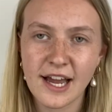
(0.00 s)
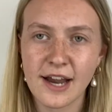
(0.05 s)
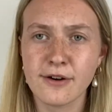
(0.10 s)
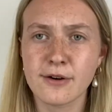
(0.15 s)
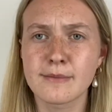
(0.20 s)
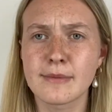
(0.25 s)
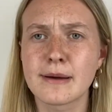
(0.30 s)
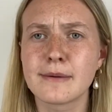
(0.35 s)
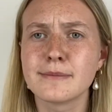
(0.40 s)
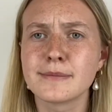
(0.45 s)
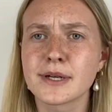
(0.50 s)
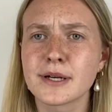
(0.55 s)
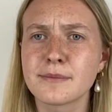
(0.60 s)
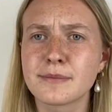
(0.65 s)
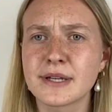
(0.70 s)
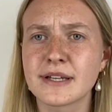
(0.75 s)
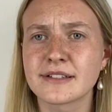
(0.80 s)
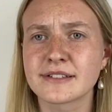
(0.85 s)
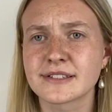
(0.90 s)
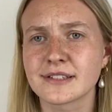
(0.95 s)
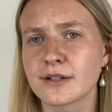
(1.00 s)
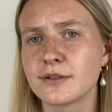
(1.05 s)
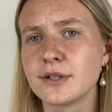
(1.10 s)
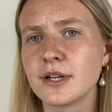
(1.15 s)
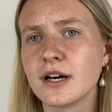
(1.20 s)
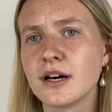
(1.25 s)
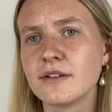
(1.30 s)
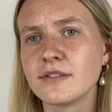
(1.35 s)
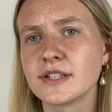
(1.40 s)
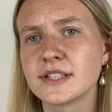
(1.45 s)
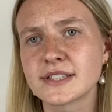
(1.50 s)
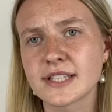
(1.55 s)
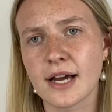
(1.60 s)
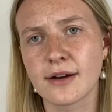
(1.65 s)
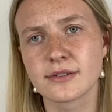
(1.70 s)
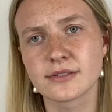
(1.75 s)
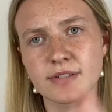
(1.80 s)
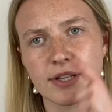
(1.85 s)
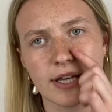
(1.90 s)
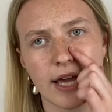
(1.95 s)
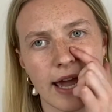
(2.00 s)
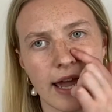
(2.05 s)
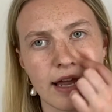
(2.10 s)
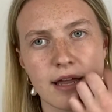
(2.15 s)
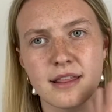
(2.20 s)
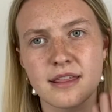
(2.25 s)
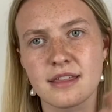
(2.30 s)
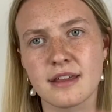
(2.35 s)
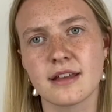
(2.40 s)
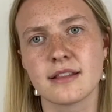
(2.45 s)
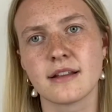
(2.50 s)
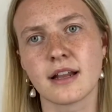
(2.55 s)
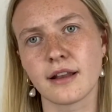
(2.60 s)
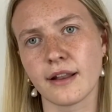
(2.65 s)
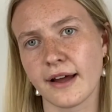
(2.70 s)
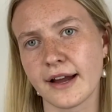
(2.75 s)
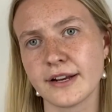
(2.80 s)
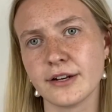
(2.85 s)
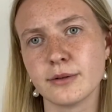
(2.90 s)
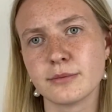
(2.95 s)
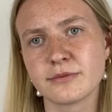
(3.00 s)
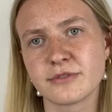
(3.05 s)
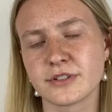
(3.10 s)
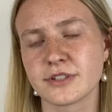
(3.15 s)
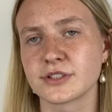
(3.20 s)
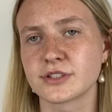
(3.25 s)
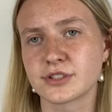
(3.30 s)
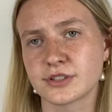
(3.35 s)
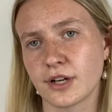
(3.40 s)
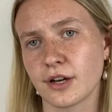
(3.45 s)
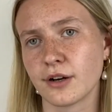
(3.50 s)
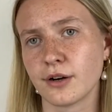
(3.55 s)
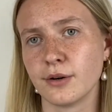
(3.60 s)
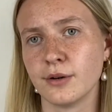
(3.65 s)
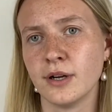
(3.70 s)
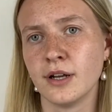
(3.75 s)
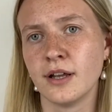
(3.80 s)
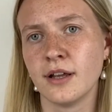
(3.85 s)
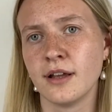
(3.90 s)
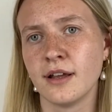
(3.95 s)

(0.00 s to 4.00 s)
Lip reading: I remember being so nervous. I was like 8th in the lineup for the show.